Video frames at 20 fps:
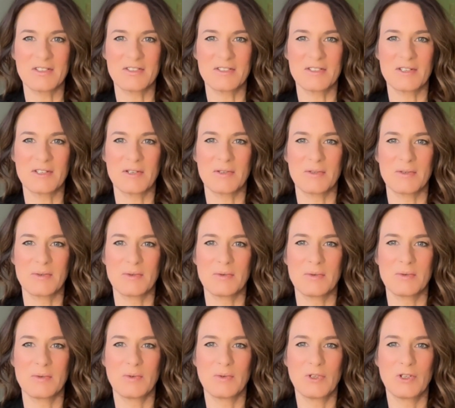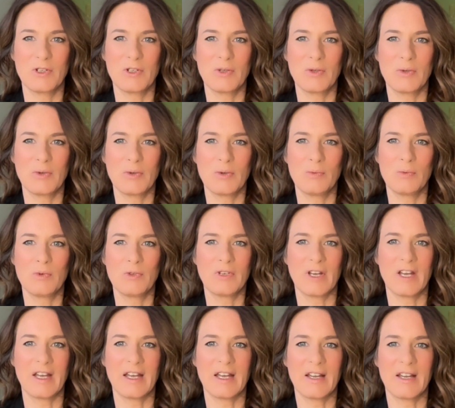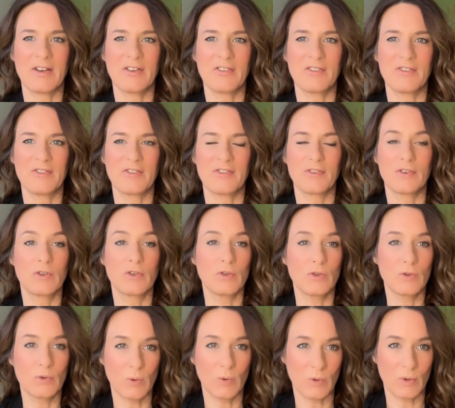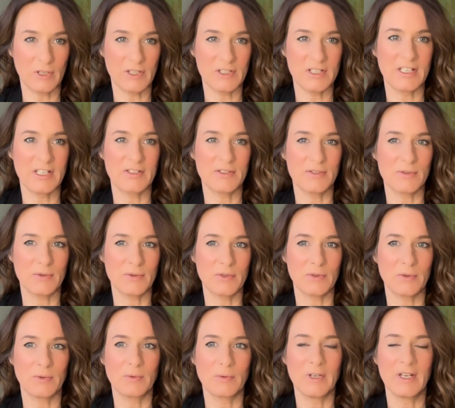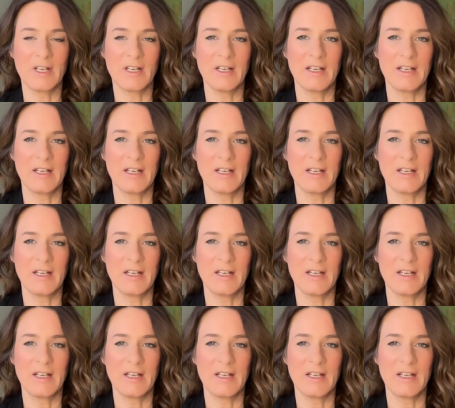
So you would have good quality soil,